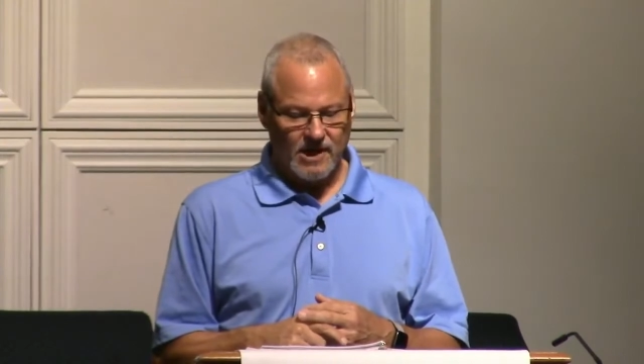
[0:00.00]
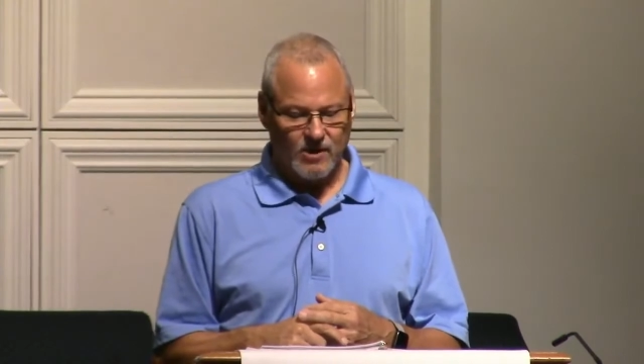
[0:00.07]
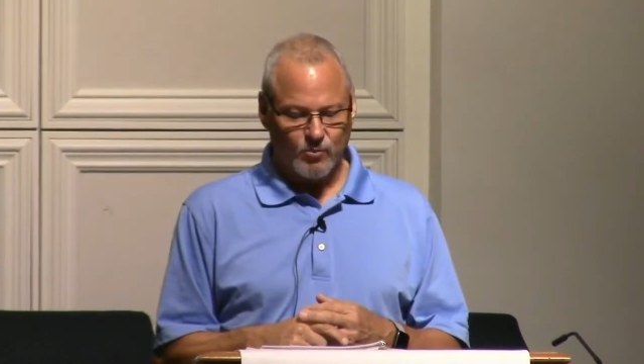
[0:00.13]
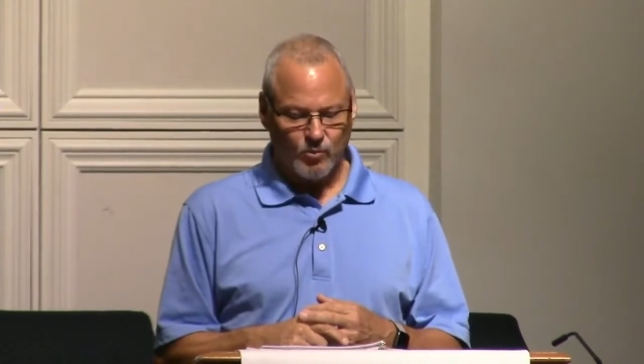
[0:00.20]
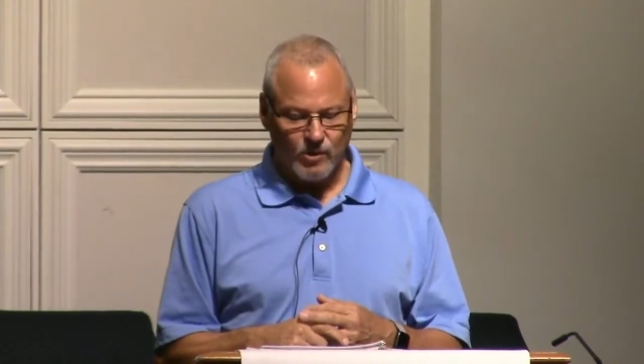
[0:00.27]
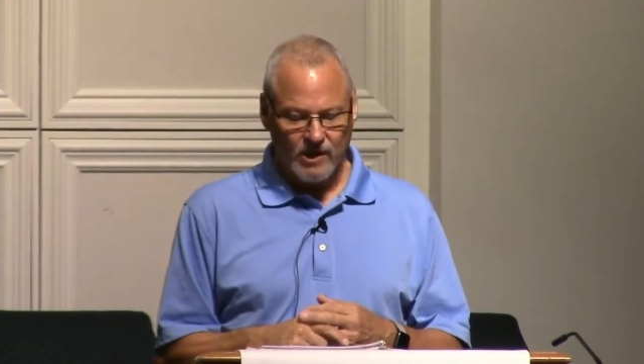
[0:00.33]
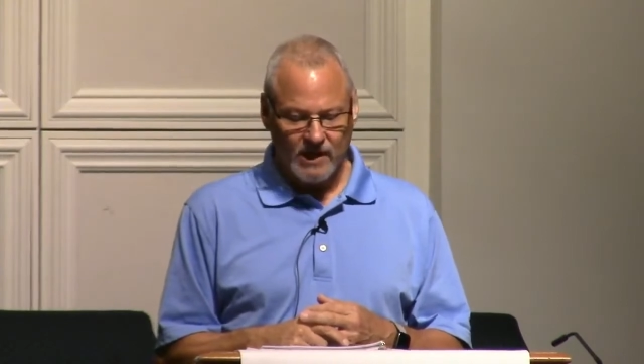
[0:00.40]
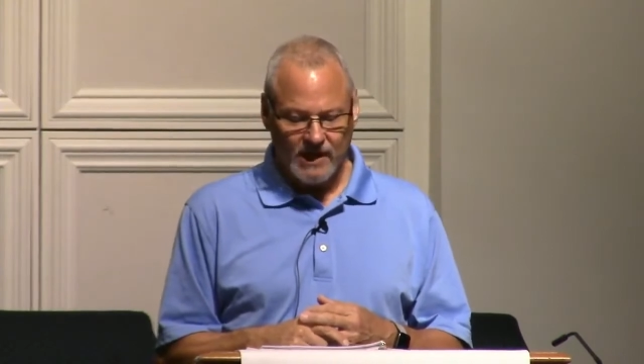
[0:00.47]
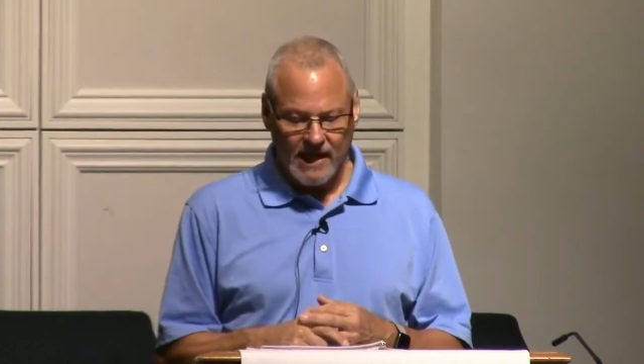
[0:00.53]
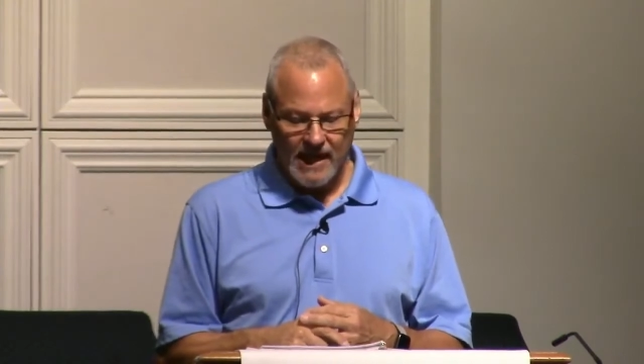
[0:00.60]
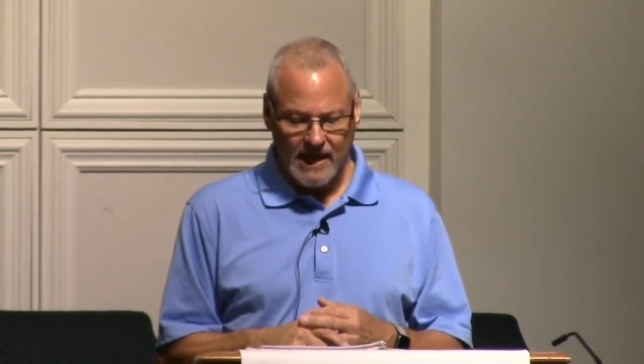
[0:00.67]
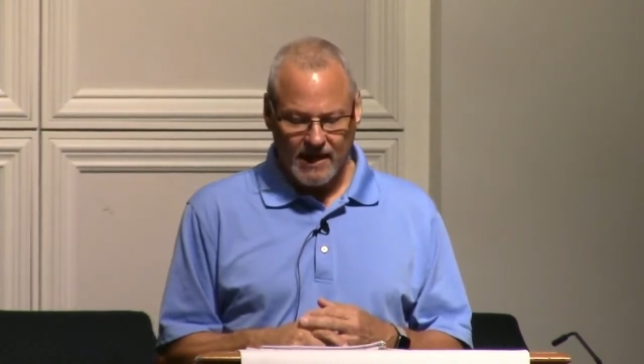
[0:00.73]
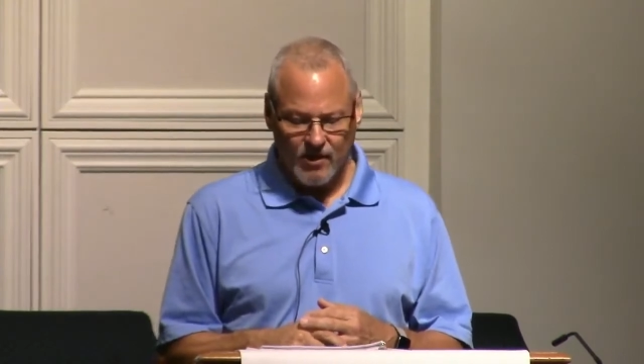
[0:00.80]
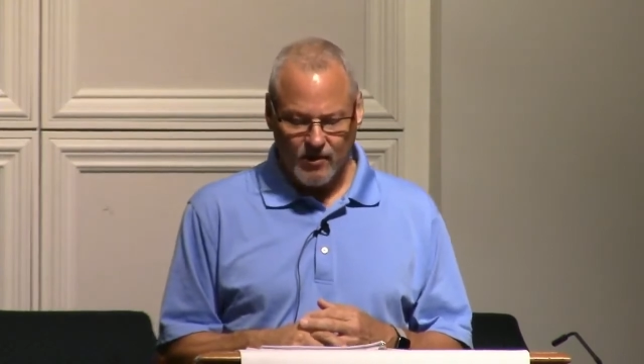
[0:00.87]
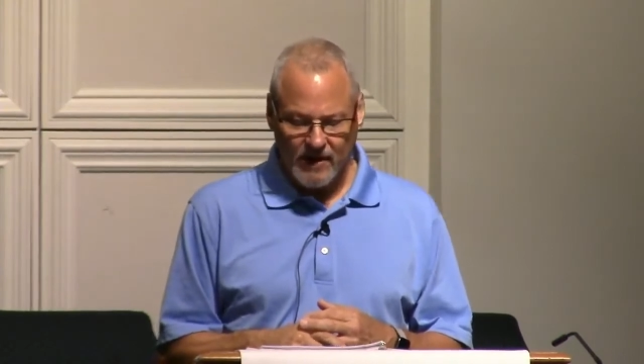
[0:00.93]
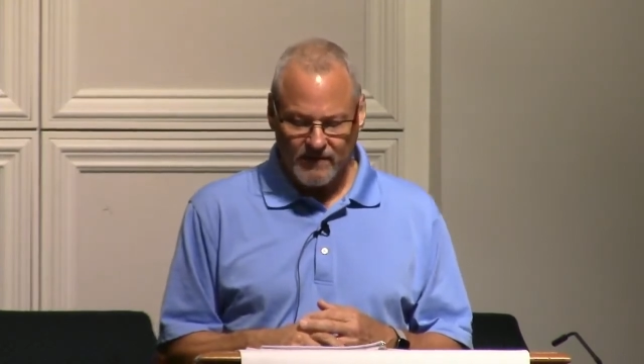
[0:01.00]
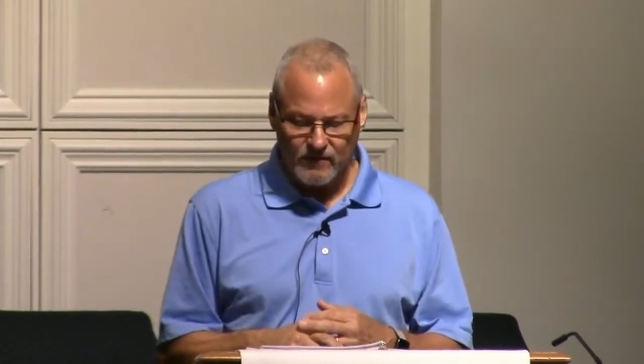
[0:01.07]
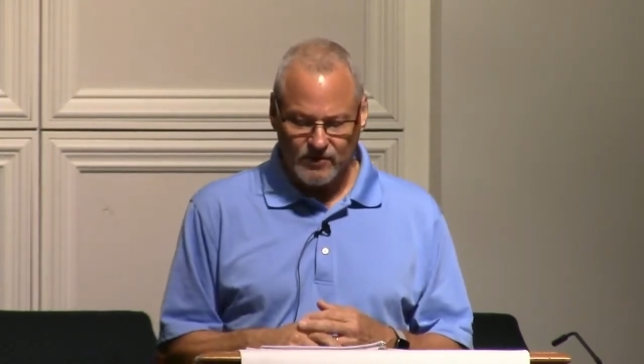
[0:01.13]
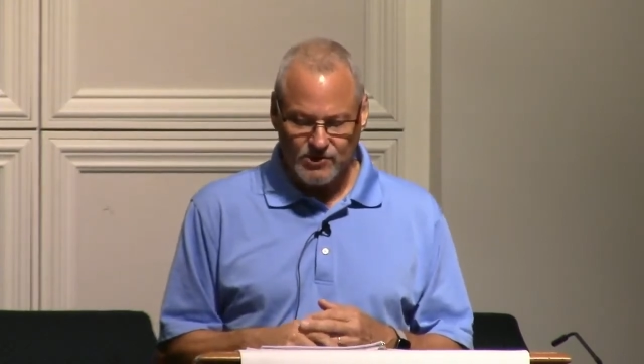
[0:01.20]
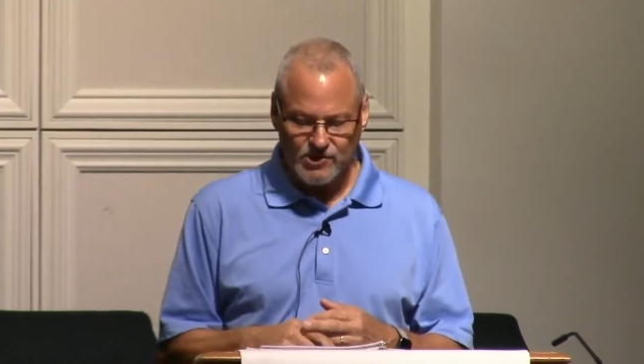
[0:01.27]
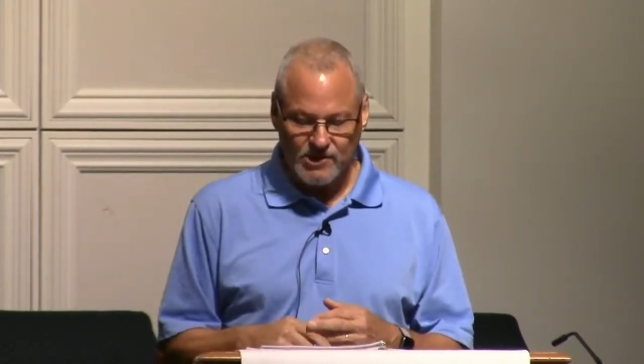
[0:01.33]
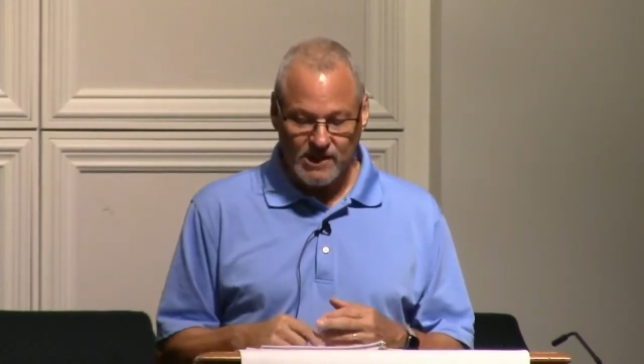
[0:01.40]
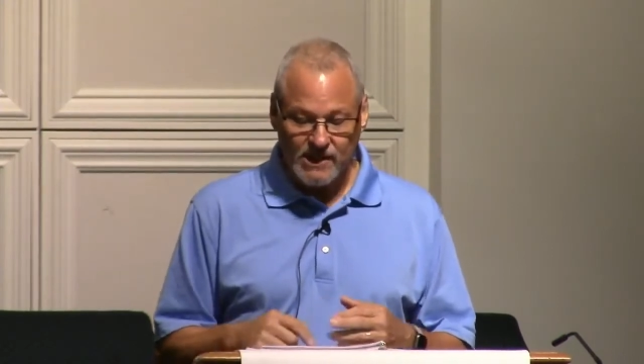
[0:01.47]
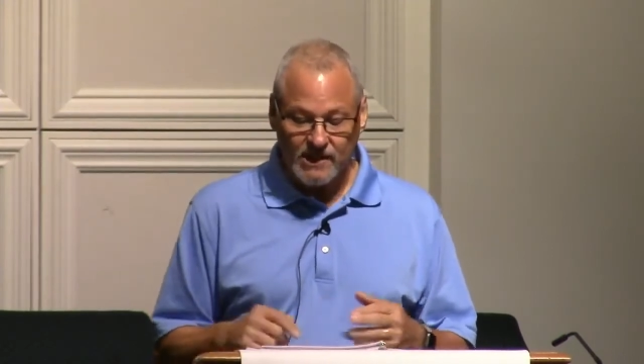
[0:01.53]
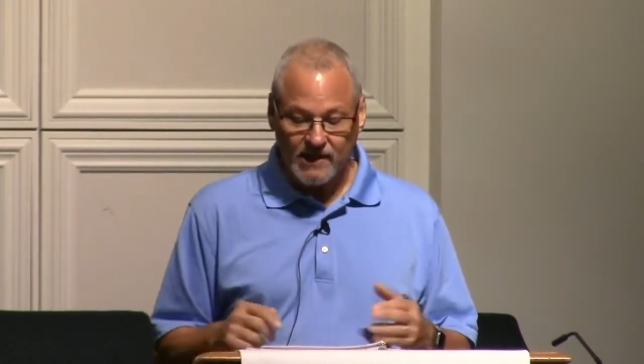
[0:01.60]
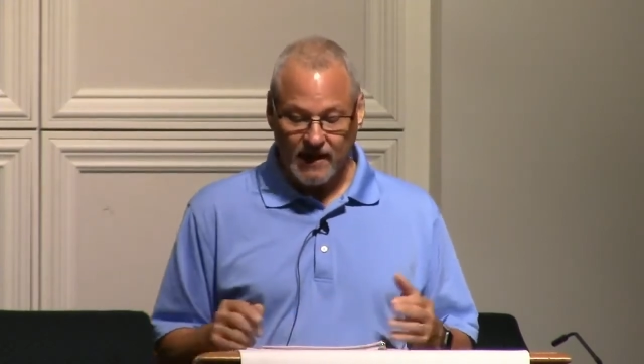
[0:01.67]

And when and how have you seen